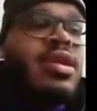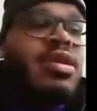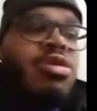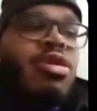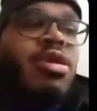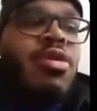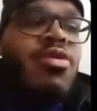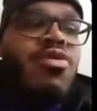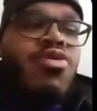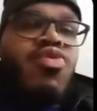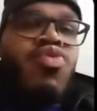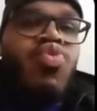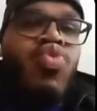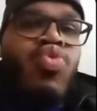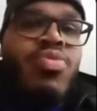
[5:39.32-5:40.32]
So
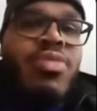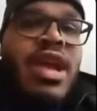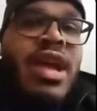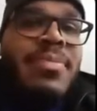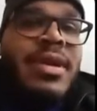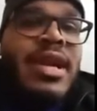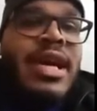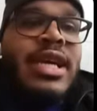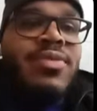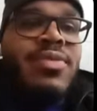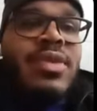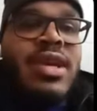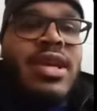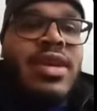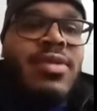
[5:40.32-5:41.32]
that'd be nice if
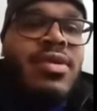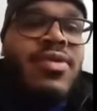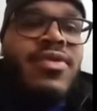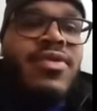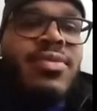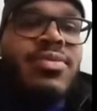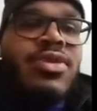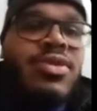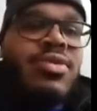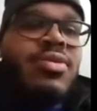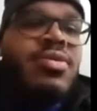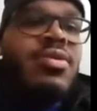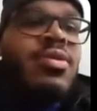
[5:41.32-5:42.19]
we can get one of him too.